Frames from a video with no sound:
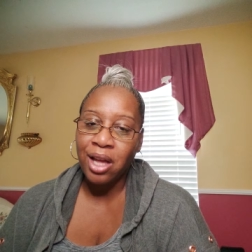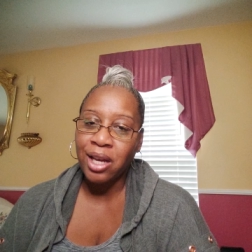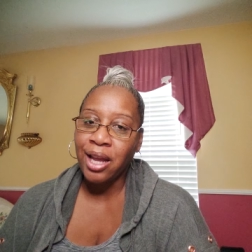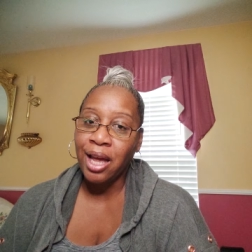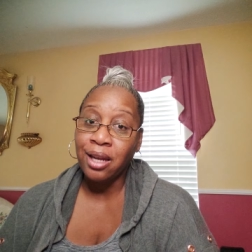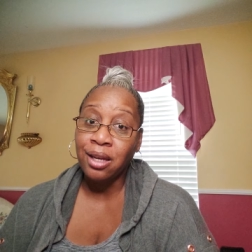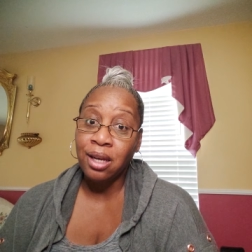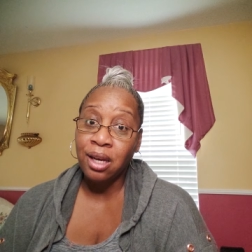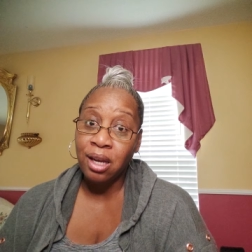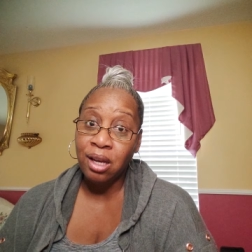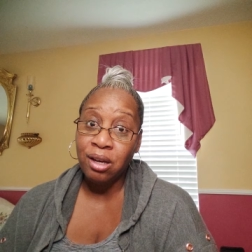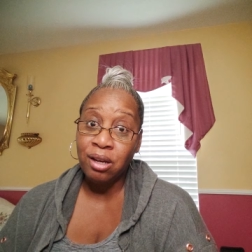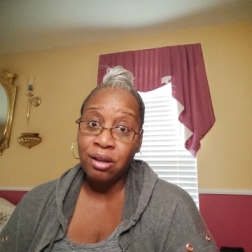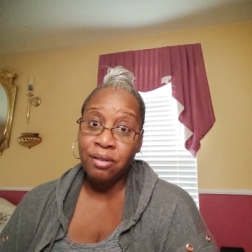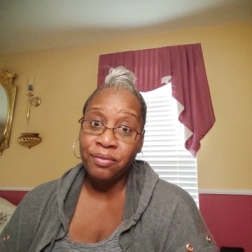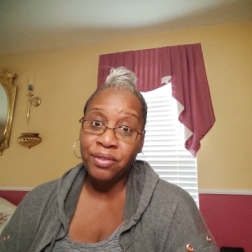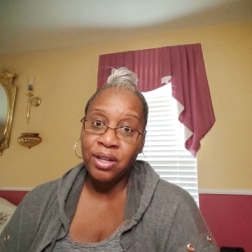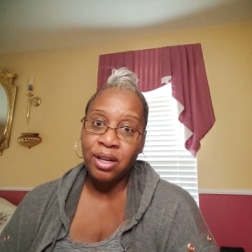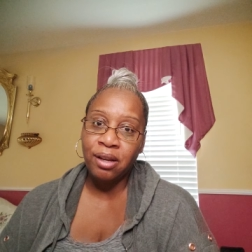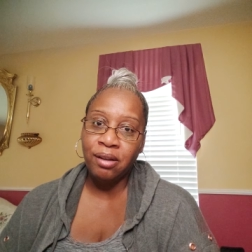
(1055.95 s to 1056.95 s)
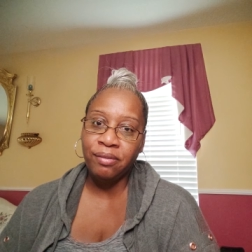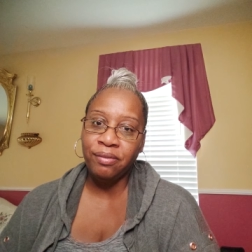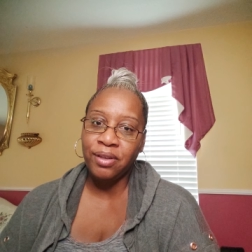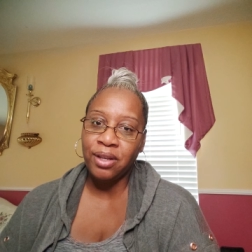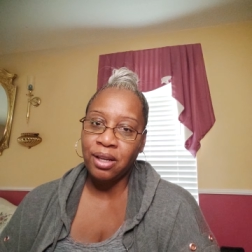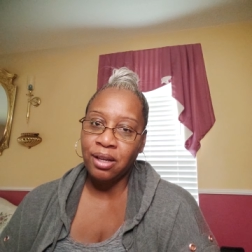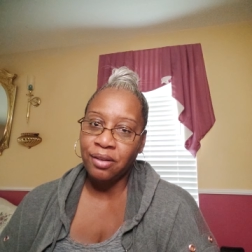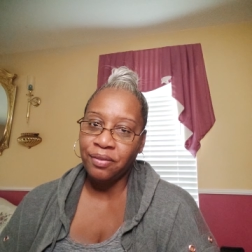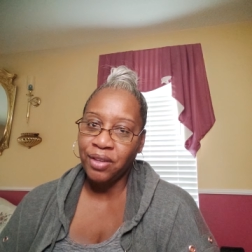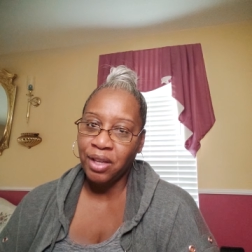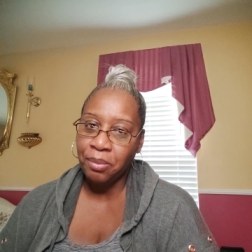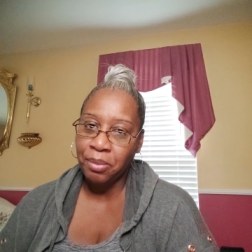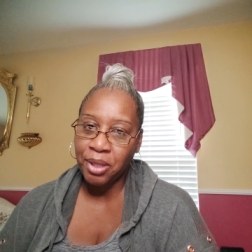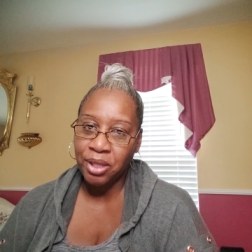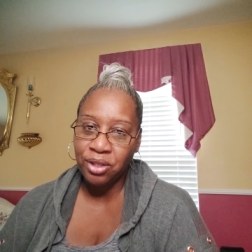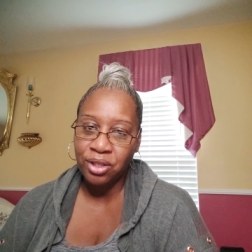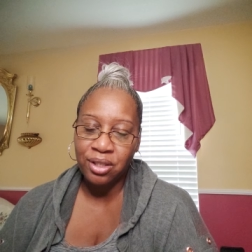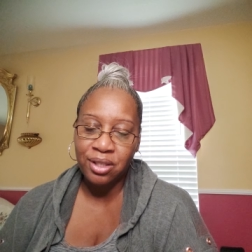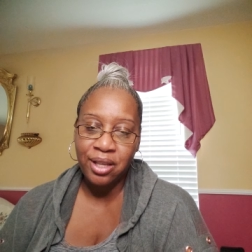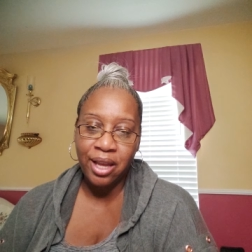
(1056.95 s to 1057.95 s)
and I love, love, love, let me
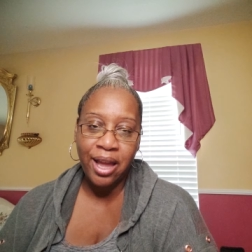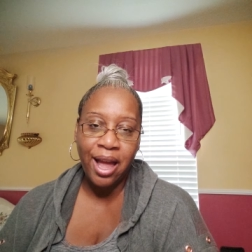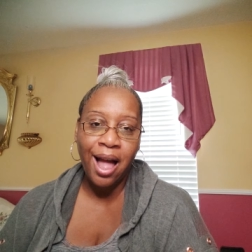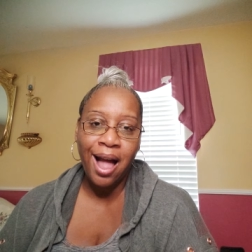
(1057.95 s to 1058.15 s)
just say,